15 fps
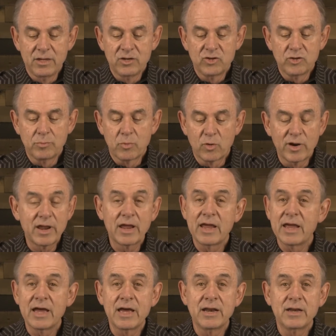to bring
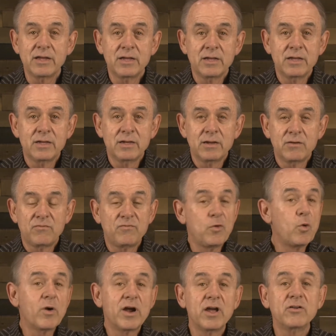in
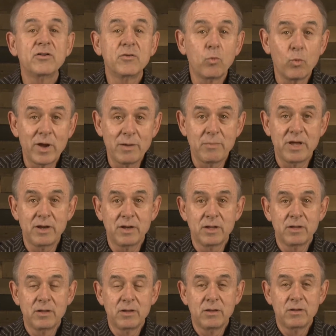400 women
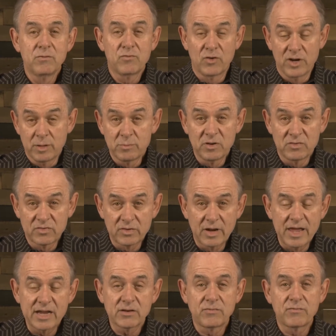for him to
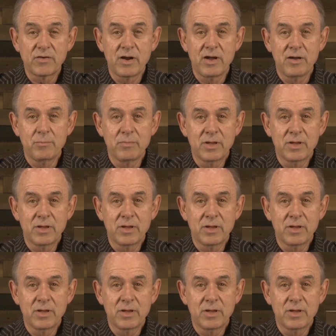select from,